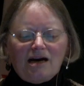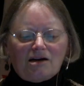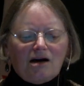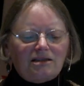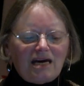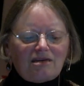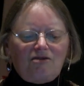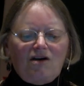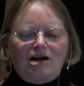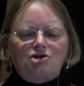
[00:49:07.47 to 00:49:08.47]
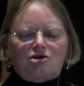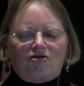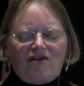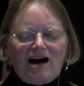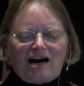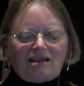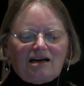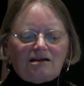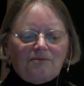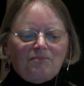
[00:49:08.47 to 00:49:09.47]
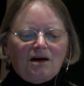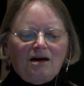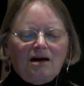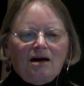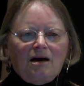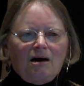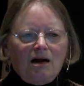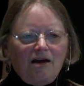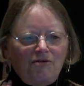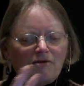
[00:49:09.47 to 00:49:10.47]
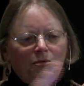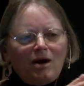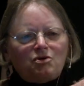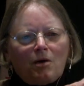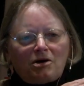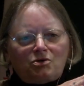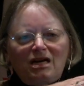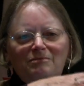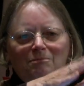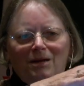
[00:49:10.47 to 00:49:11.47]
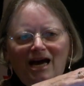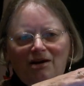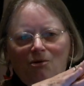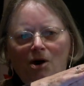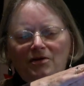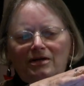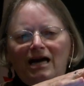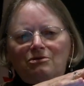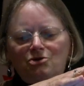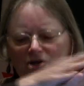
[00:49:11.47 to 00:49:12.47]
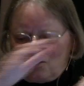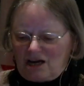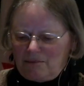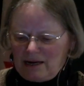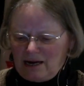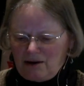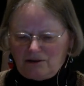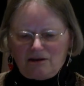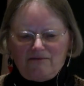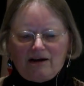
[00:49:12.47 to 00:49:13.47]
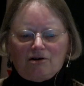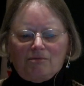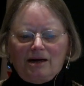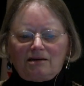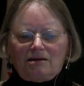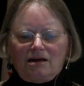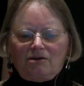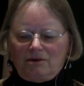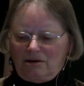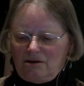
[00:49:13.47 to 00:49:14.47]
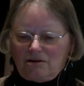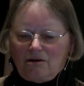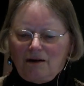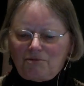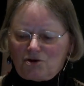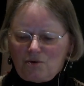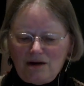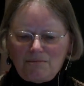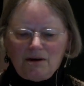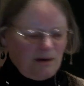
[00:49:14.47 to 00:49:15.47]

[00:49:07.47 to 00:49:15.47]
It all takes advantage of the fact that if you have a wastewater treatment plant where all the nitrogen is coming out, if I can go back to that one, so upstream